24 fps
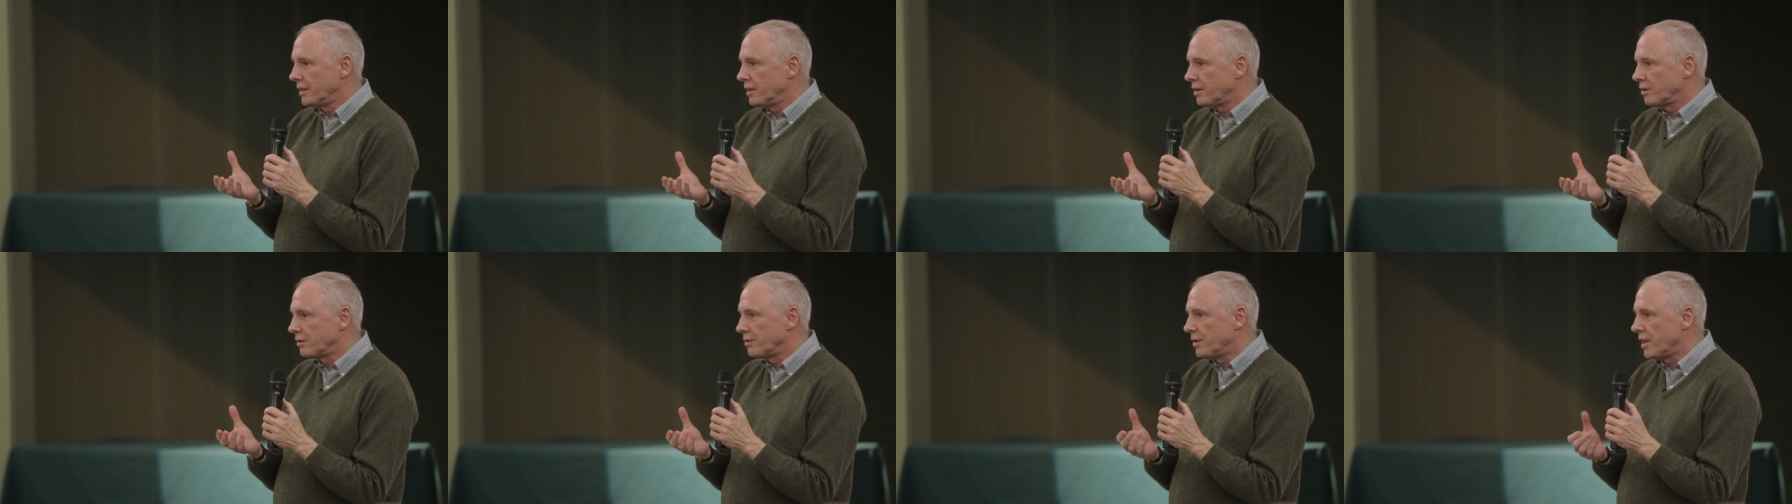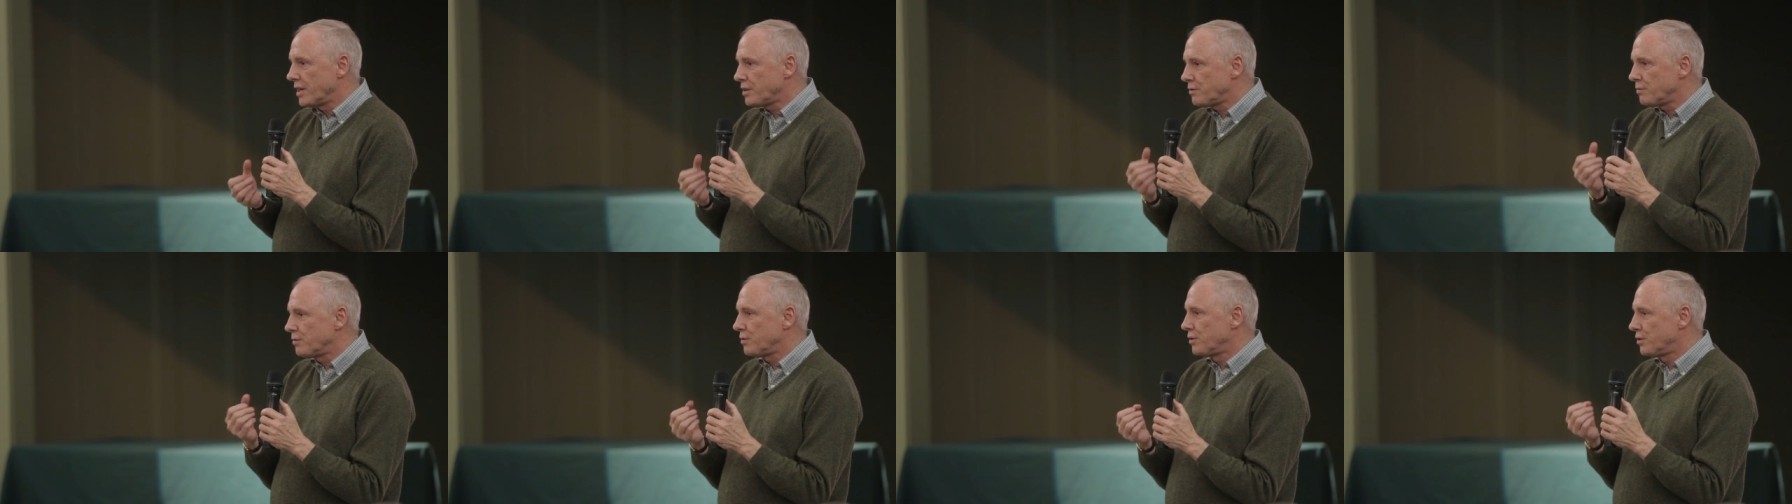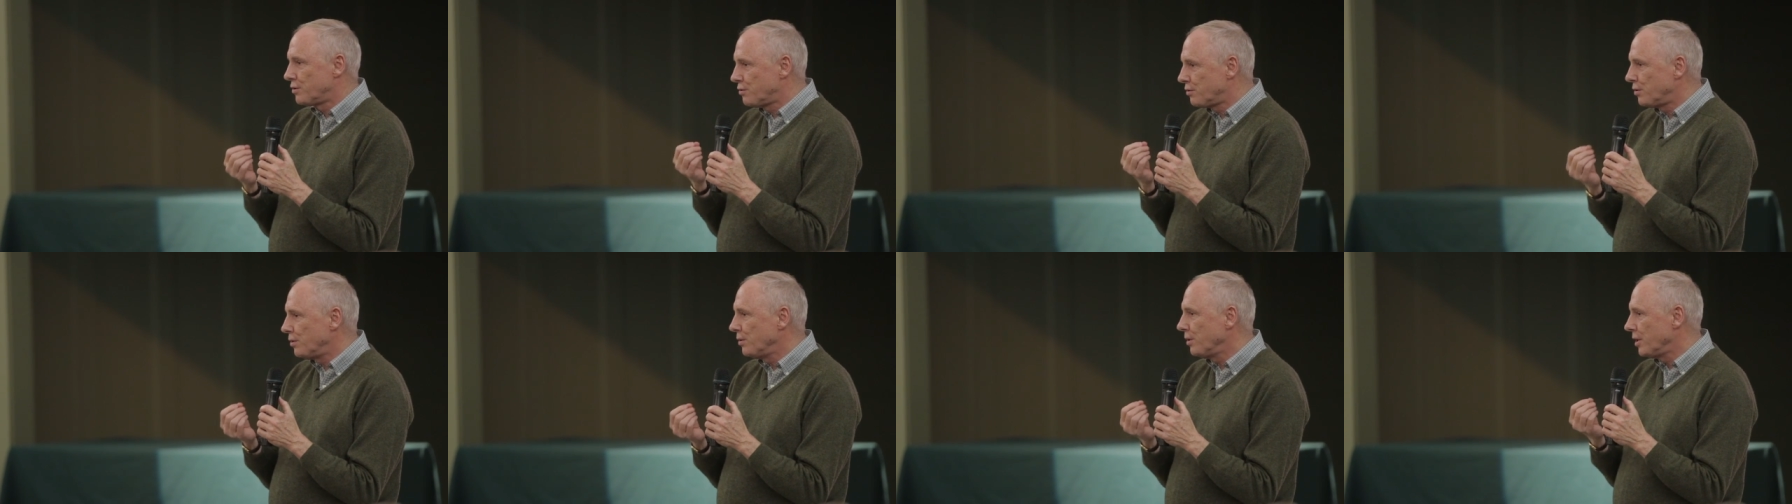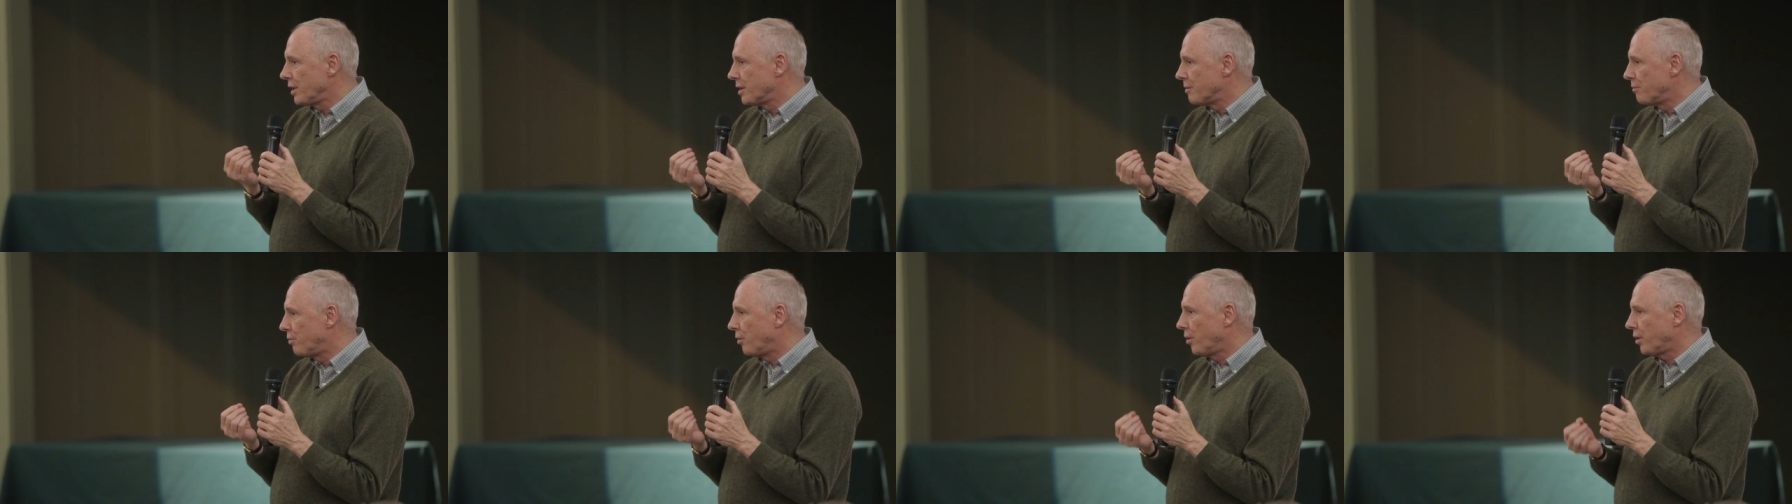you know, that's
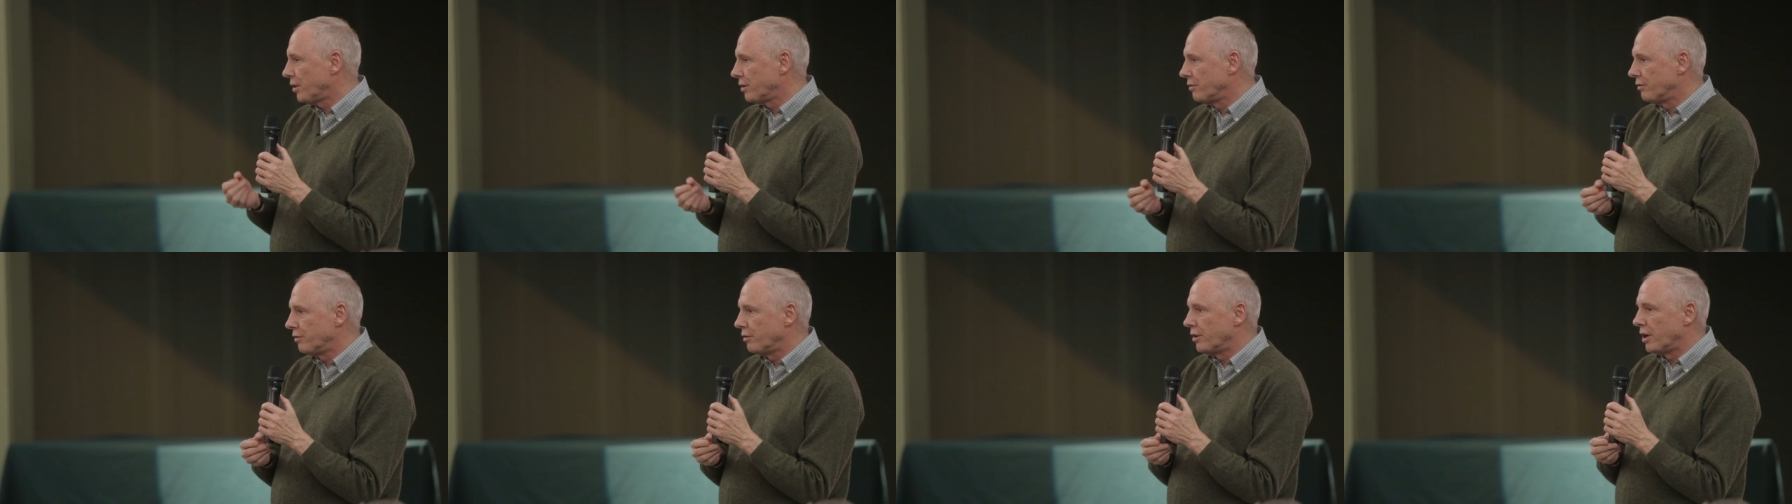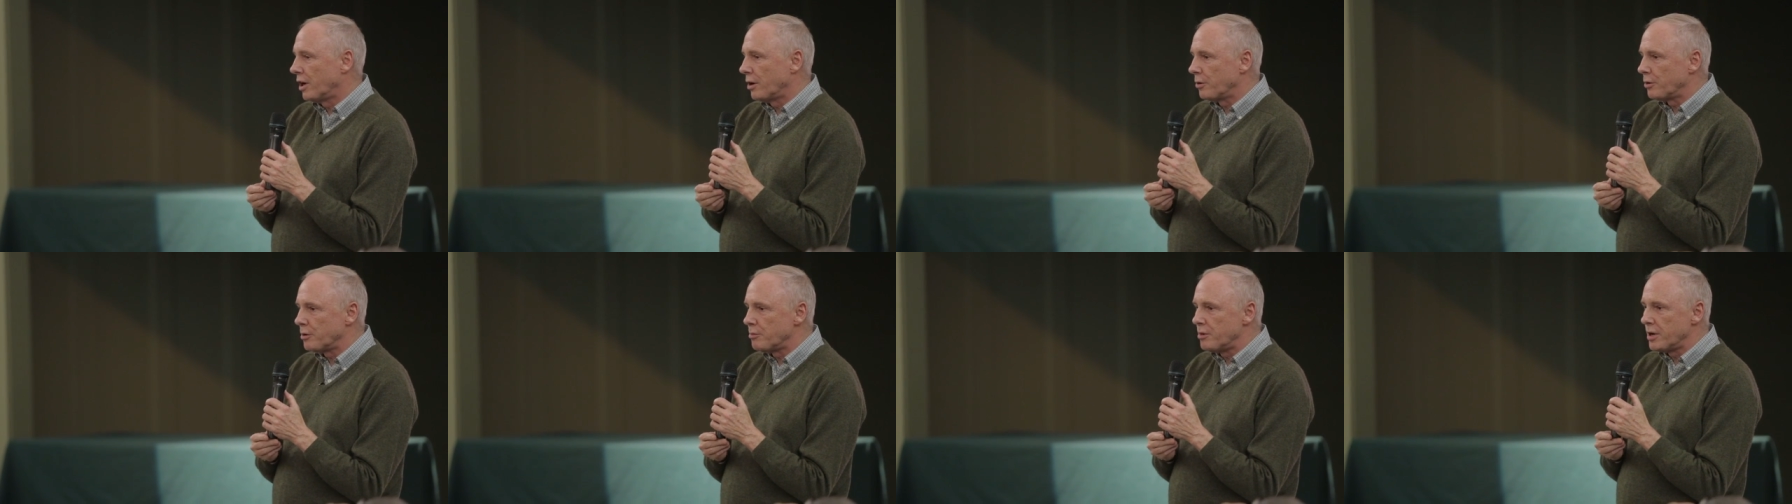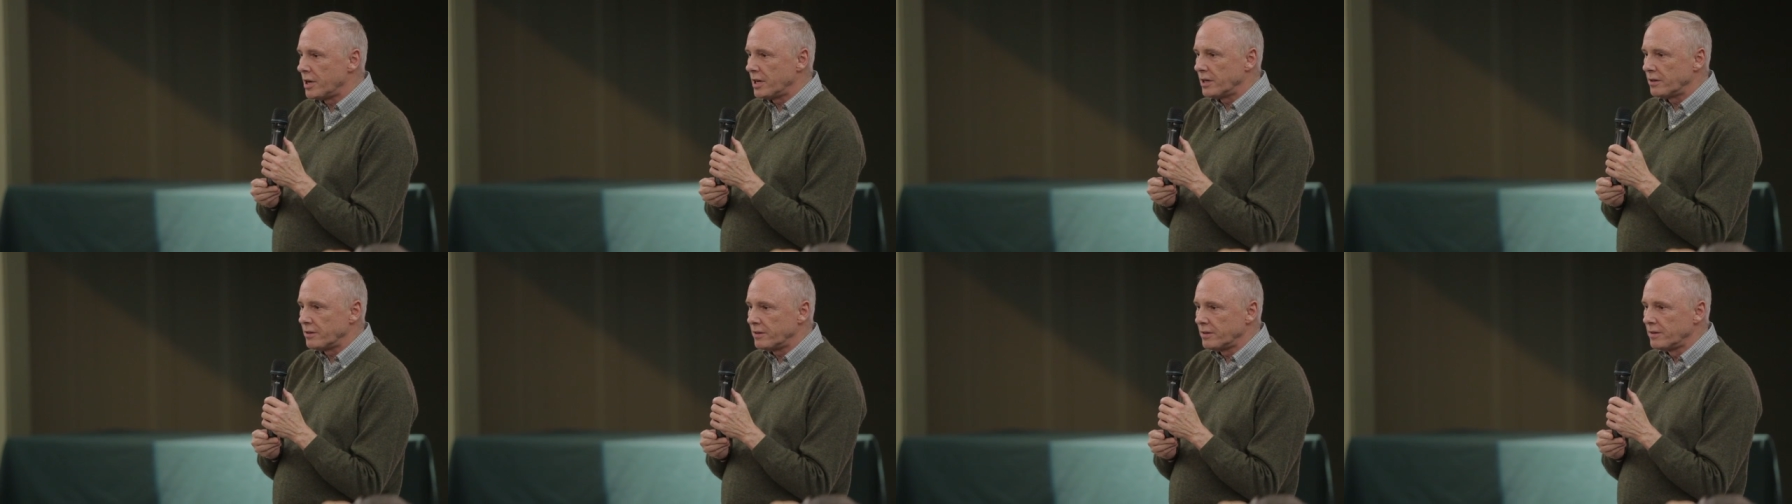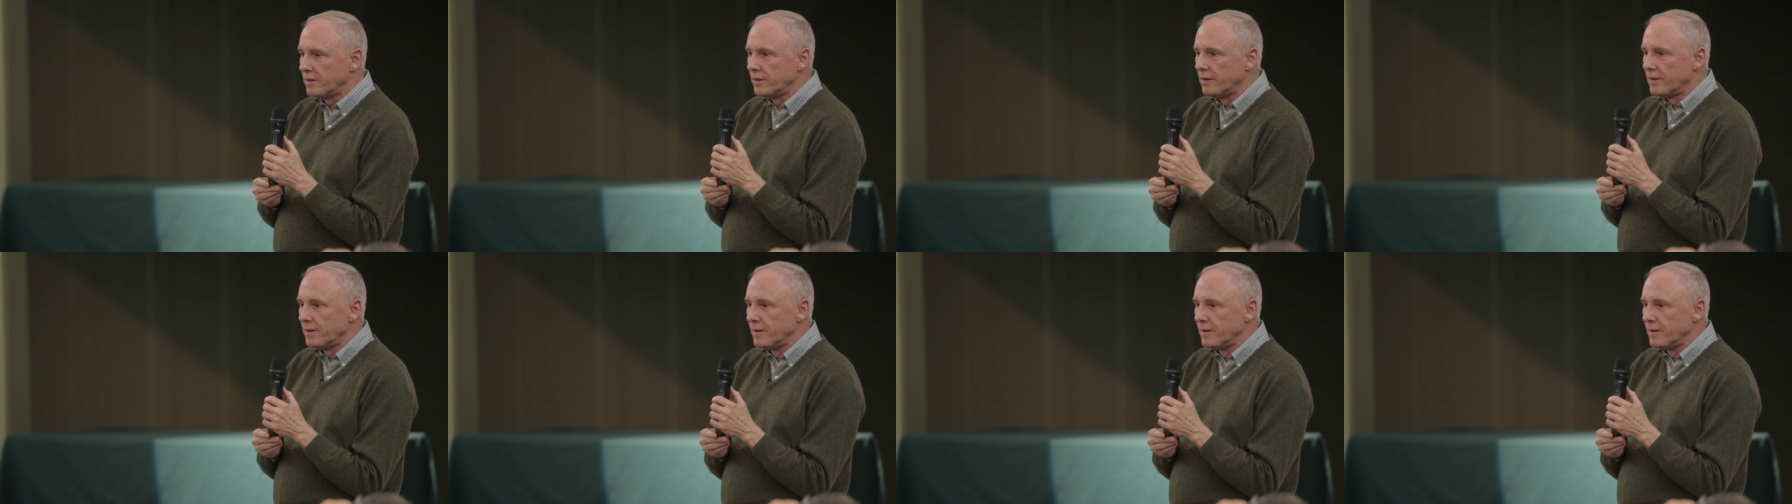truly important for Outward Bound.